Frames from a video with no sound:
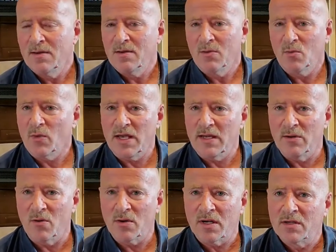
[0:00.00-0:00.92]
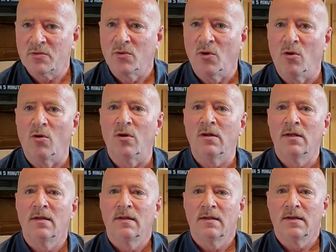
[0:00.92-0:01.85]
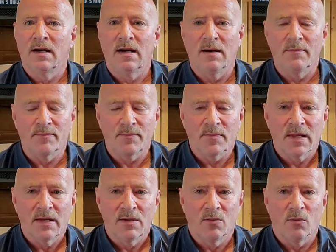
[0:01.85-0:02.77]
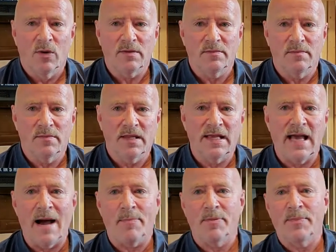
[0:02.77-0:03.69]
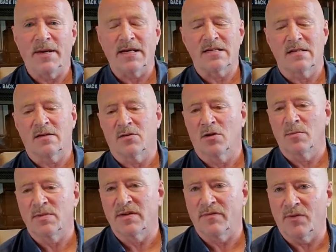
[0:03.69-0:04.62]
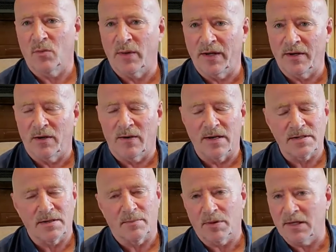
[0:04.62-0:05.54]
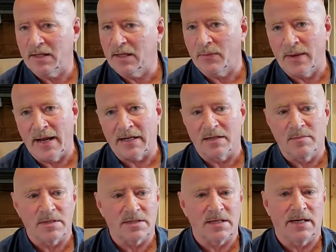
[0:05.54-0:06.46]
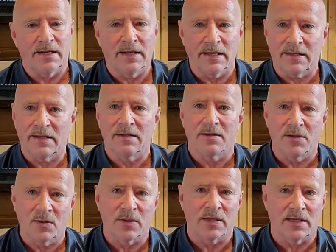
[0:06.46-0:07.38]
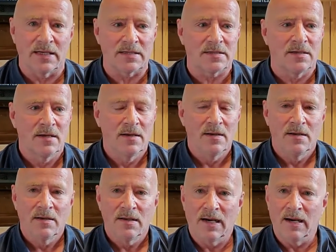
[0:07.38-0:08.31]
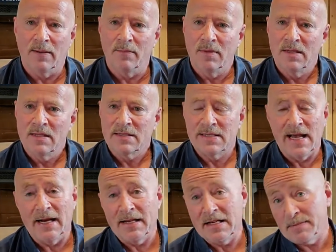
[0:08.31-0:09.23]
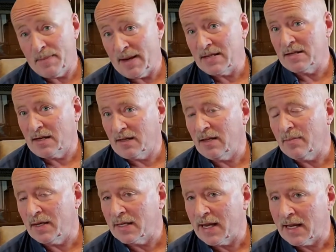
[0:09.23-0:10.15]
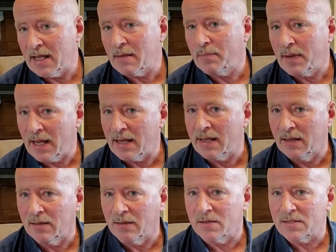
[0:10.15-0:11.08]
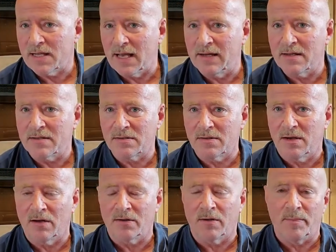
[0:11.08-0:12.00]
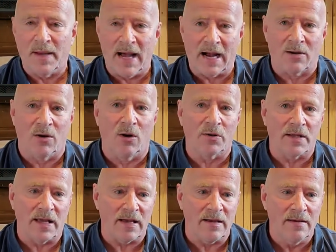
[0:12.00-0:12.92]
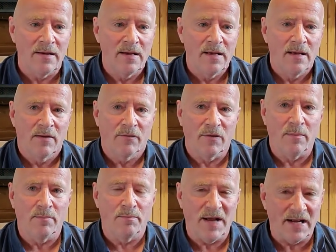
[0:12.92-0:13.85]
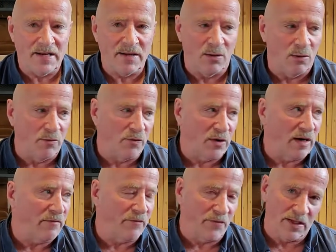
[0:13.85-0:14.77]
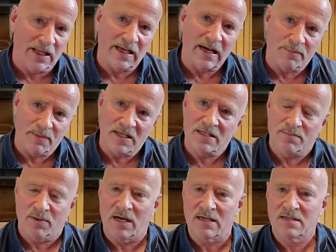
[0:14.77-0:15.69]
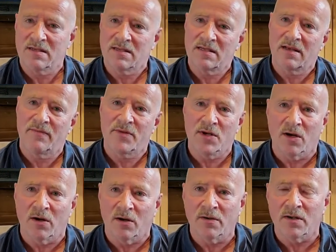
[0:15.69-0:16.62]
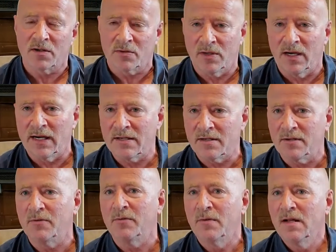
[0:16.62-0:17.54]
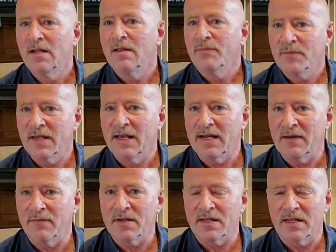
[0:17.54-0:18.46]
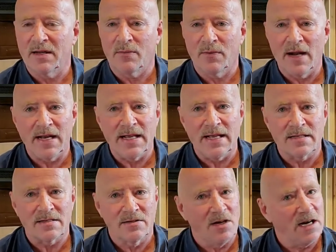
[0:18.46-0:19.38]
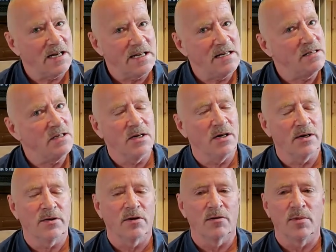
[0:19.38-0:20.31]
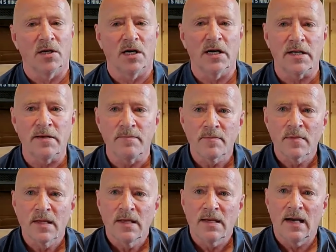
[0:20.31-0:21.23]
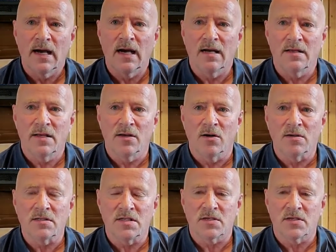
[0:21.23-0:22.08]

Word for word: we don't control um, what the app picks in terms of the winner. It's completely random. It's got nothing to do with us. Um, Sandy's basically been taking painkillers and is on her back all day from bending over and filling up these boxes of yarn to try to get everything ready. It's not easy on her body, uh, you know, and she's